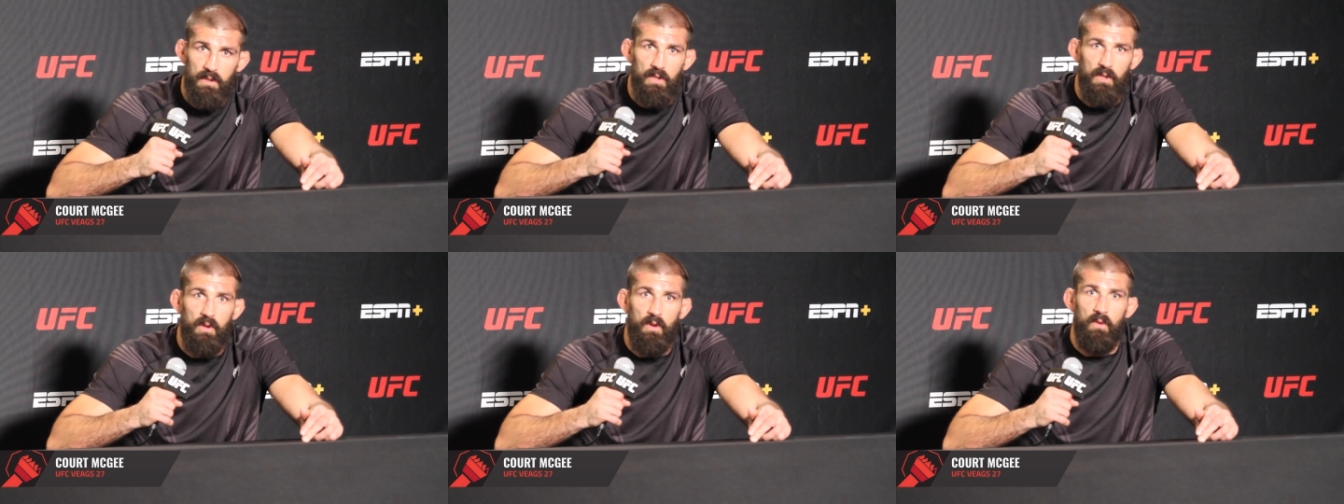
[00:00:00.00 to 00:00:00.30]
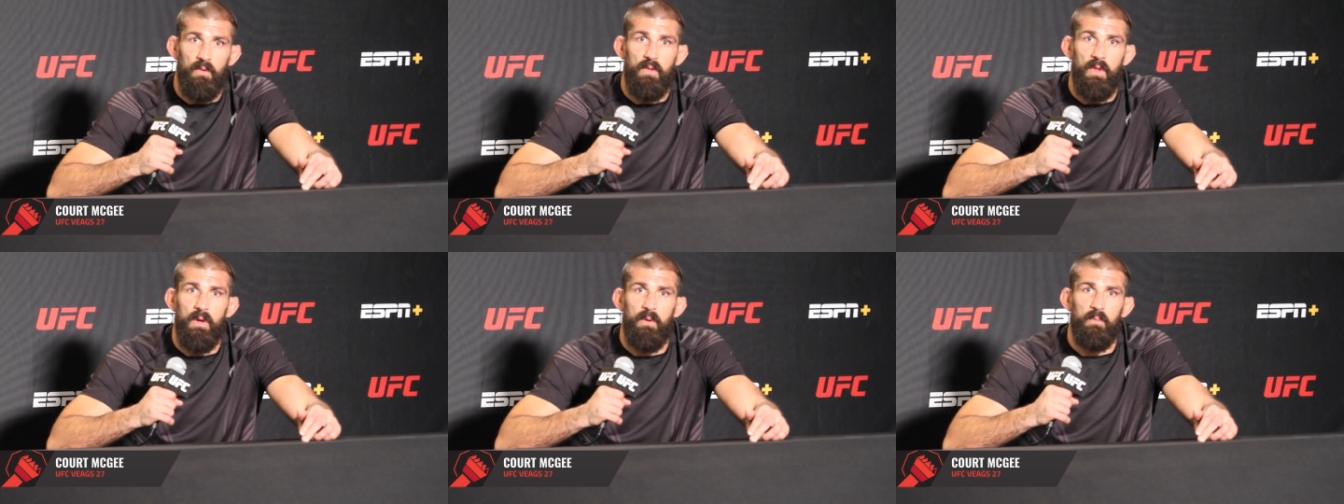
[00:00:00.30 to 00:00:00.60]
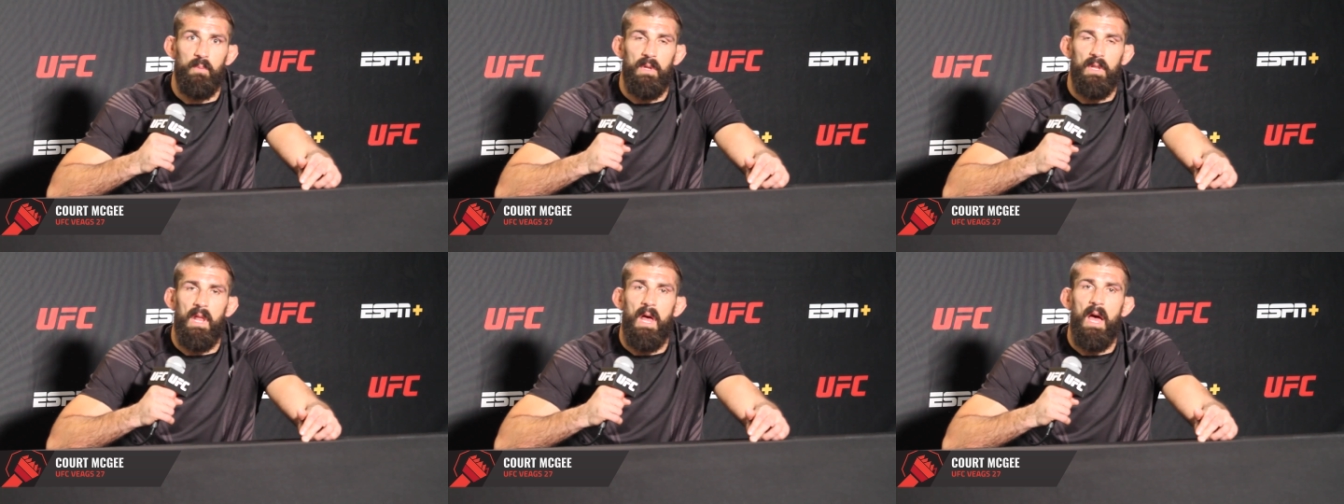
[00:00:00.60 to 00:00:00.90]
you know,
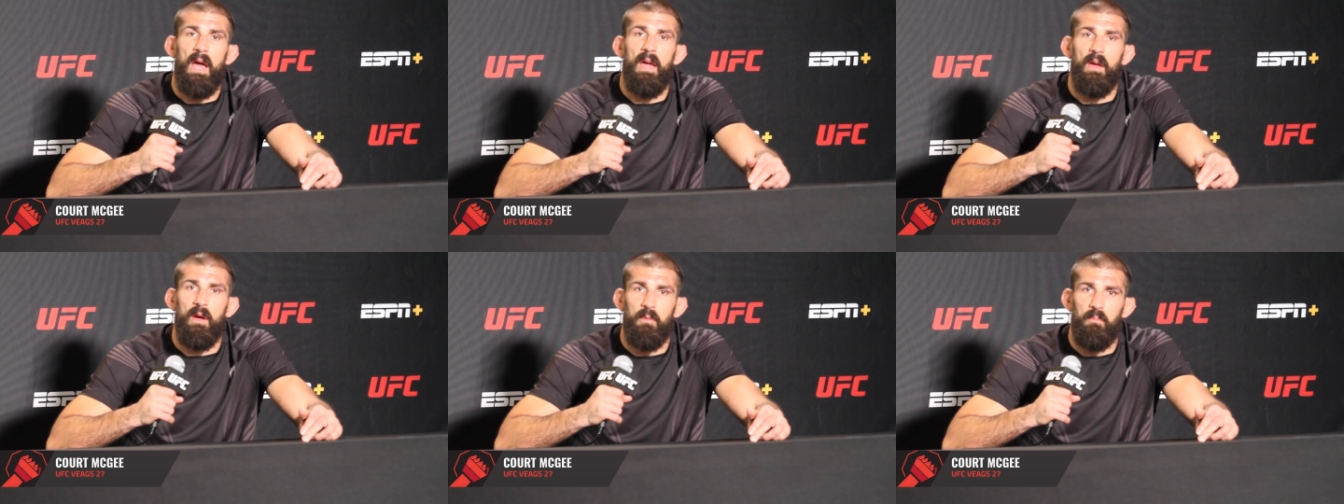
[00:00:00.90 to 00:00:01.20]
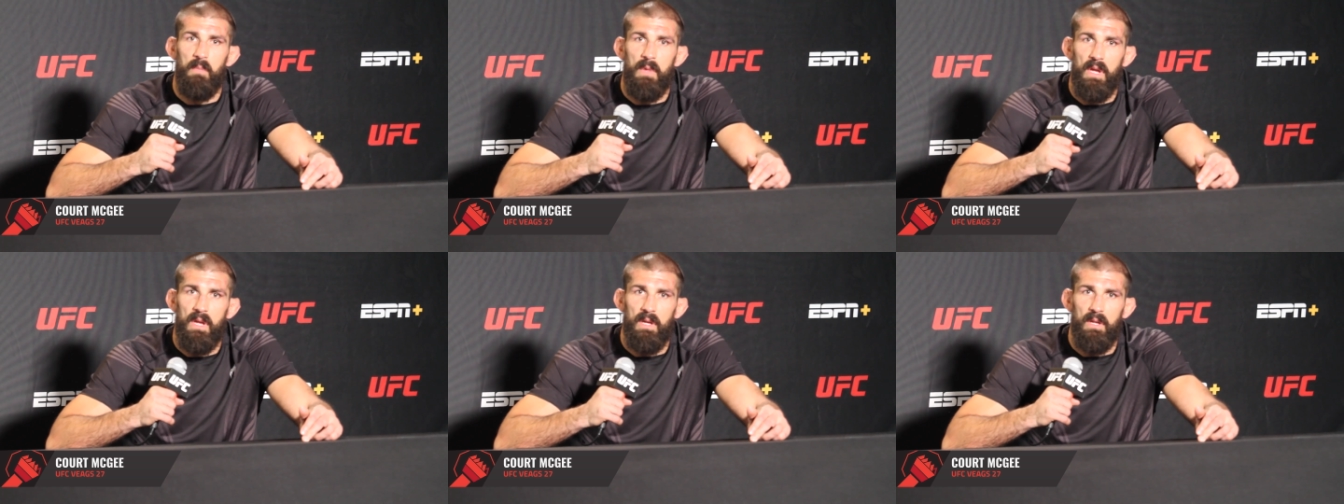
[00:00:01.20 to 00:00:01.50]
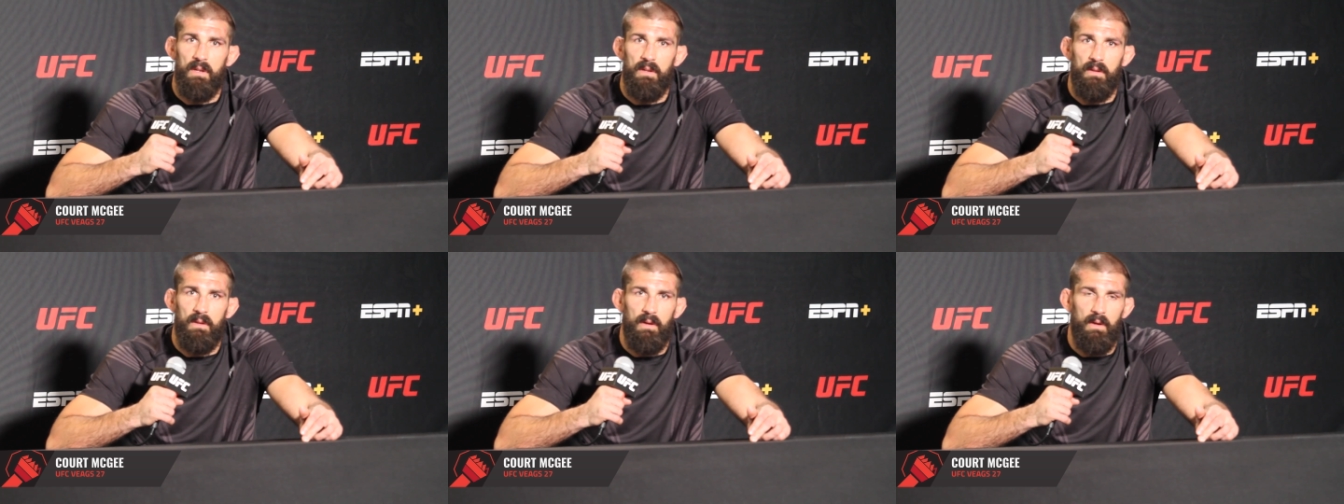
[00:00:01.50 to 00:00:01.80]
that rely on me
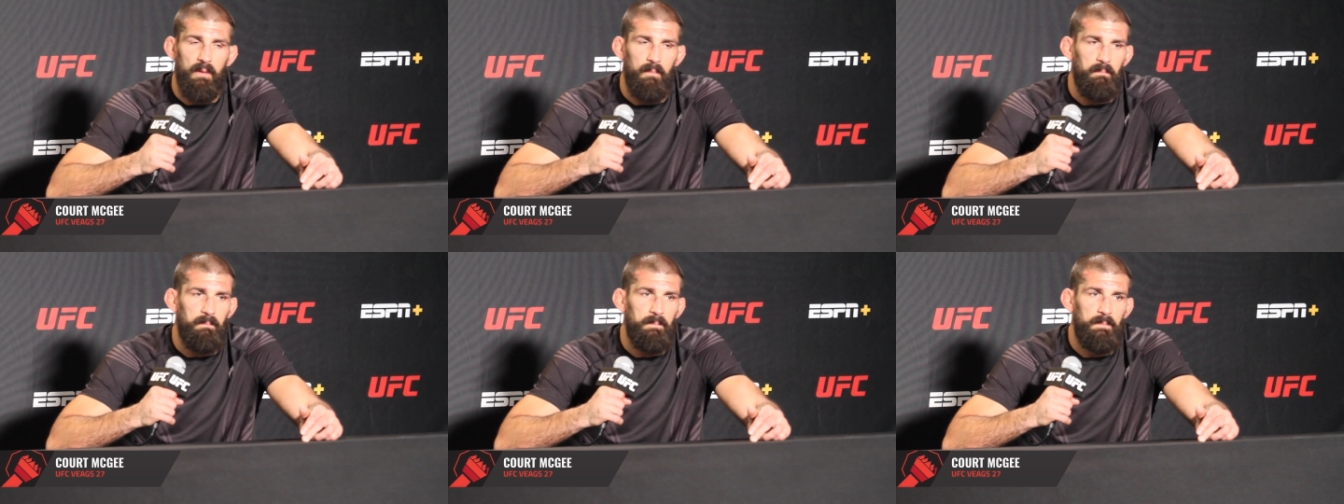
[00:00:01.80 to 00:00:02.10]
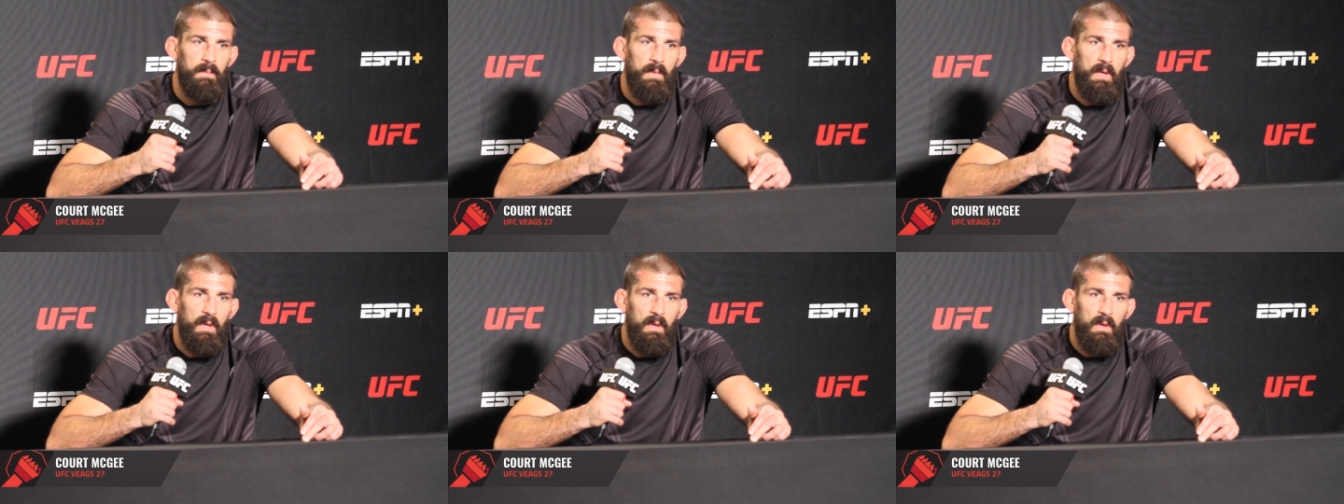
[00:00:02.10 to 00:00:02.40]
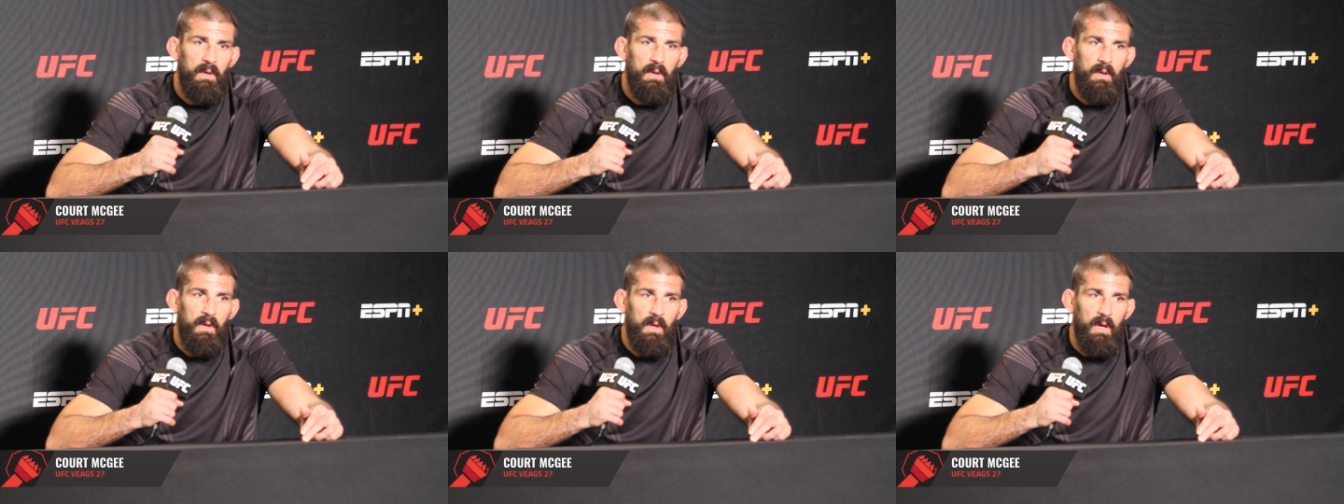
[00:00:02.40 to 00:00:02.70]
and um,
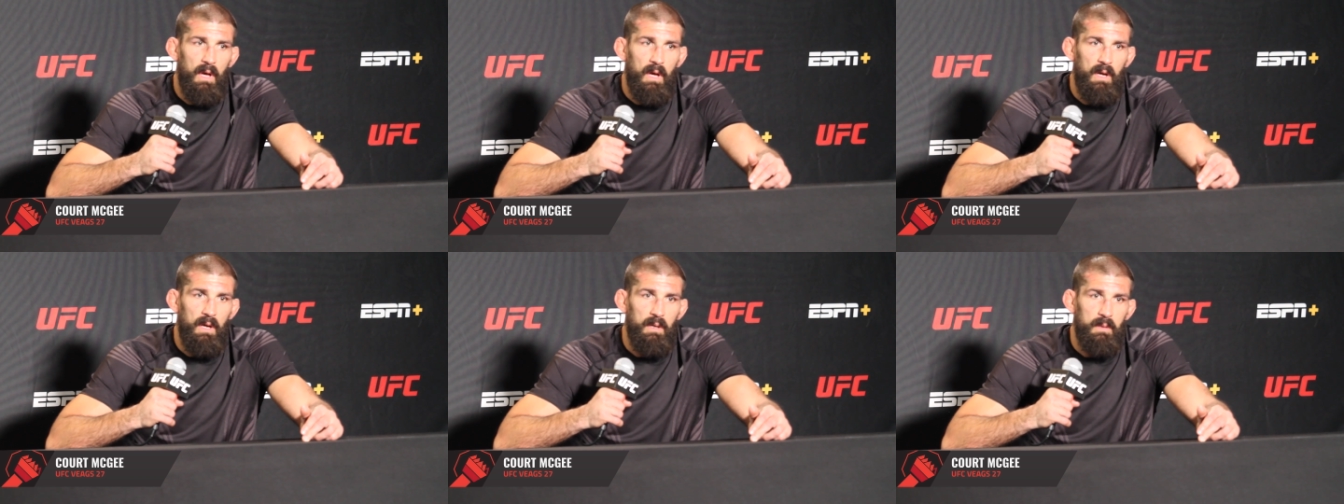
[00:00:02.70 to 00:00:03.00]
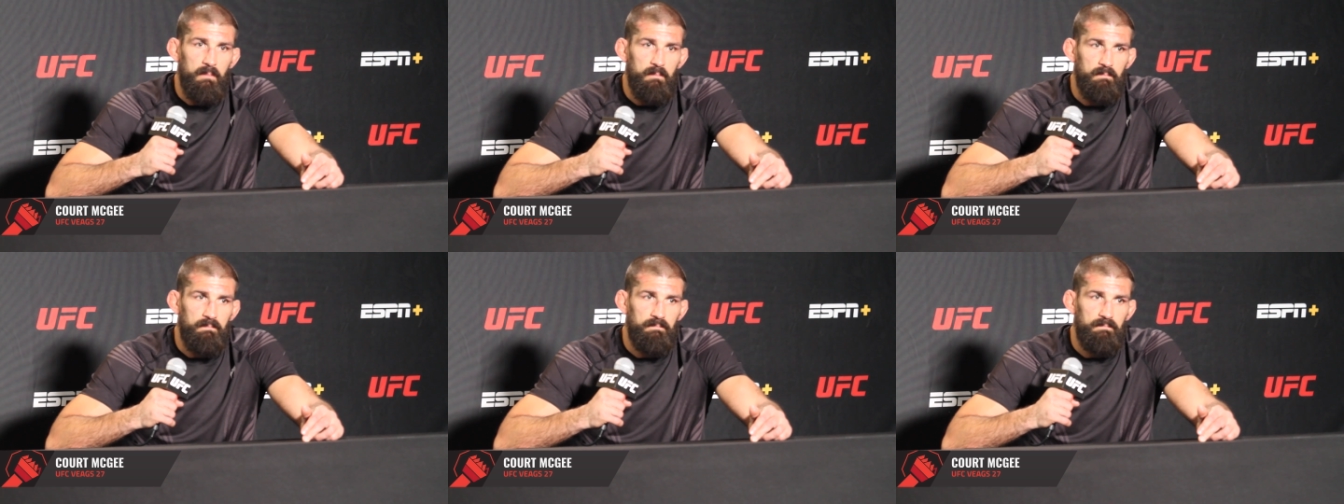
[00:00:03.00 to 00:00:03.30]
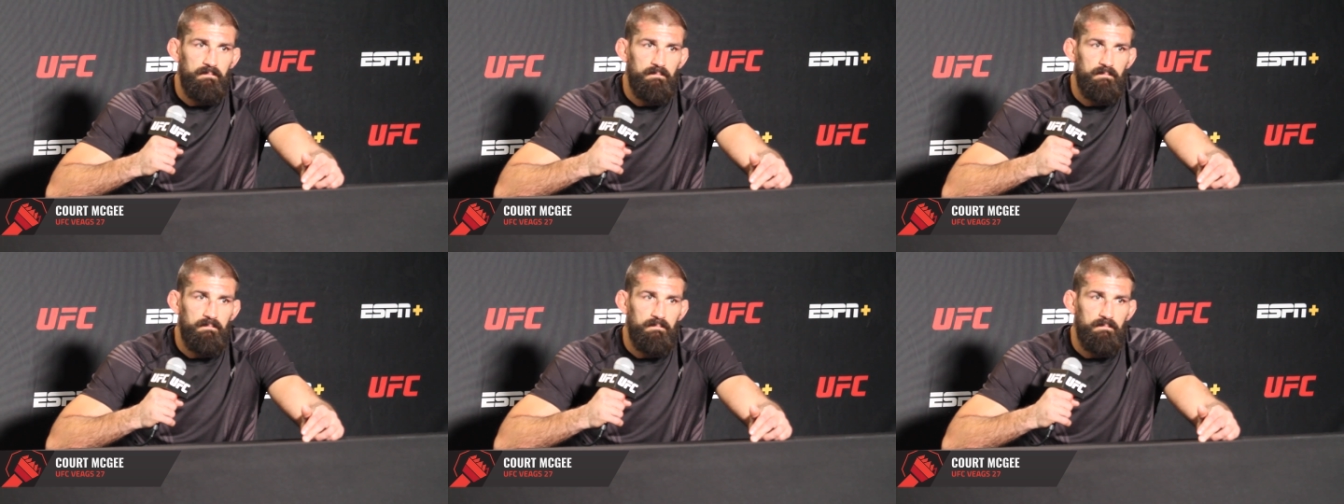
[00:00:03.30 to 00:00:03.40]
um,